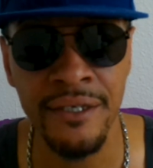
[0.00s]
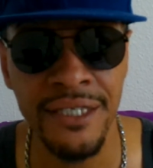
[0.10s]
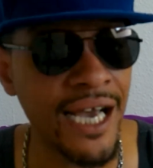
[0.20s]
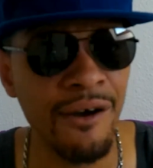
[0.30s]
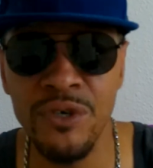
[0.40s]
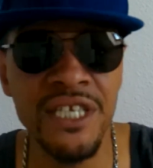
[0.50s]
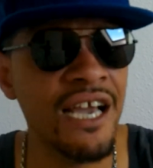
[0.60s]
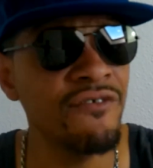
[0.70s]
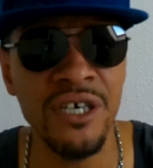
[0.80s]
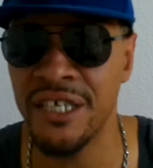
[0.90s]
Now, I would
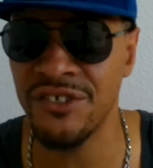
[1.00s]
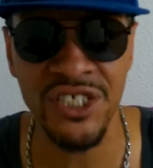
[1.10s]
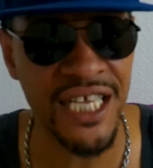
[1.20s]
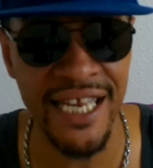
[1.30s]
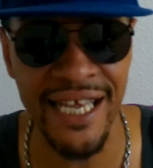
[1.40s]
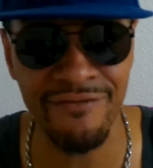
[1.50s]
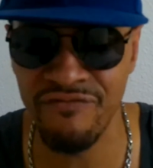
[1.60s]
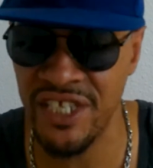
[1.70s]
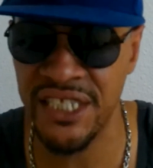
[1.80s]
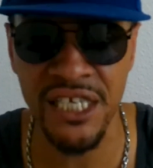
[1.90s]
never understand that.
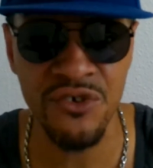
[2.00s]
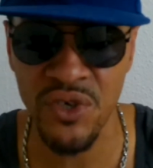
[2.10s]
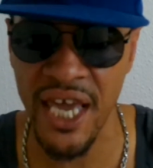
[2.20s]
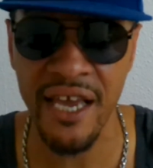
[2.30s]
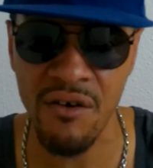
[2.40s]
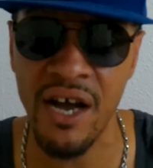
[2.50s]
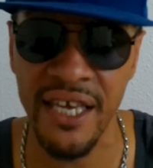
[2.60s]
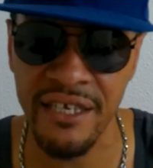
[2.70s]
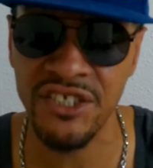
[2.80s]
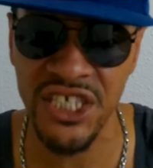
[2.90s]
Vitaly, you can't go out
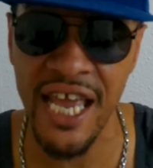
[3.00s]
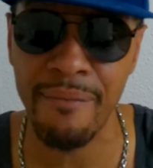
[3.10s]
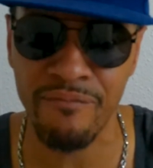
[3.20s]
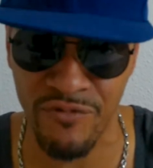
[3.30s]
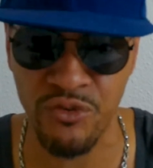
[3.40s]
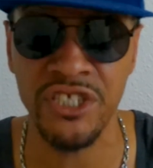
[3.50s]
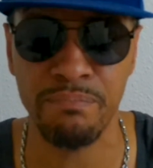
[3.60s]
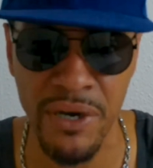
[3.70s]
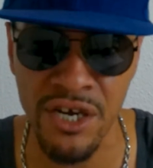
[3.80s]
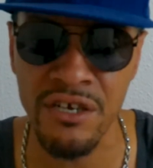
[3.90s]
here and jab Chris
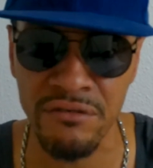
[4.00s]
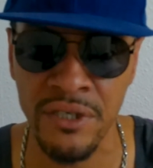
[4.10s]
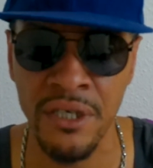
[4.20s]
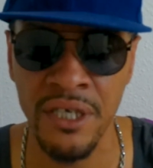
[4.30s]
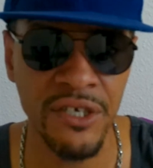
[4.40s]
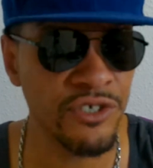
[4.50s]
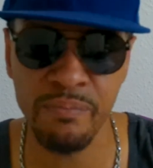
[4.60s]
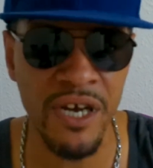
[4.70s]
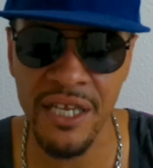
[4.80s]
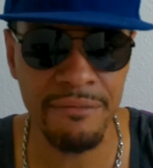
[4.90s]
Bird. Chris
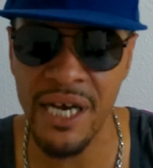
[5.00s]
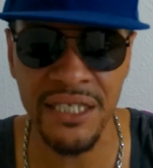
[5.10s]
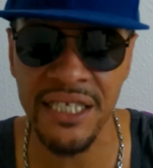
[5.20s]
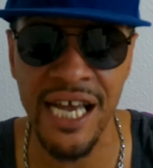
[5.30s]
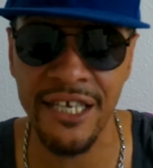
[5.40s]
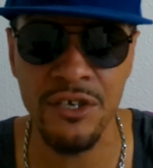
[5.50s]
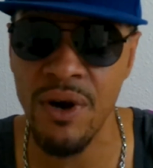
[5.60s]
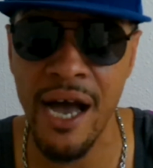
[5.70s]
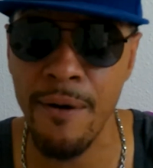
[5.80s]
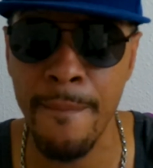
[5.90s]
Bird ain't about to knock you
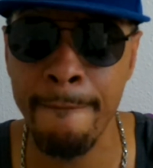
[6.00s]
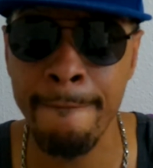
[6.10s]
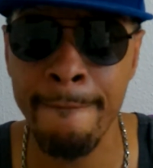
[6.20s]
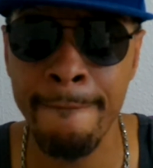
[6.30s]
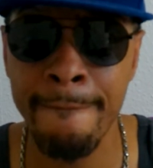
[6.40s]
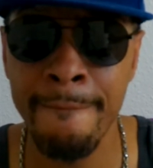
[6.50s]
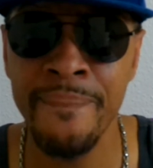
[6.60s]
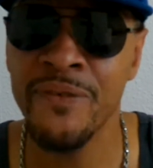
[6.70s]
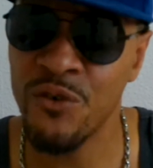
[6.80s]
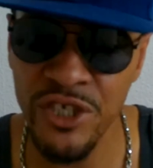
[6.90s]
out.
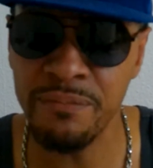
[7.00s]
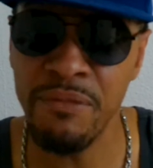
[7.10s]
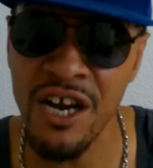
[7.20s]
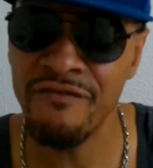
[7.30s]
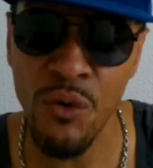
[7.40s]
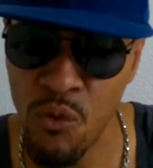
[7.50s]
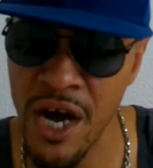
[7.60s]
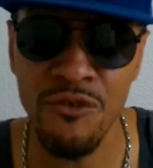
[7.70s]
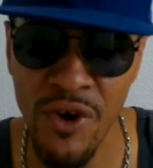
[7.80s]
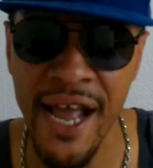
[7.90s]
Chris Bird for
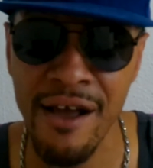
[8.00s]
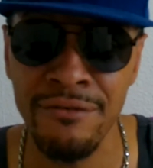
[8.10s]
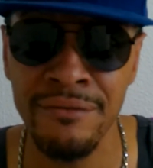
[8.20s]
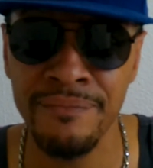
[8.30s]
one round?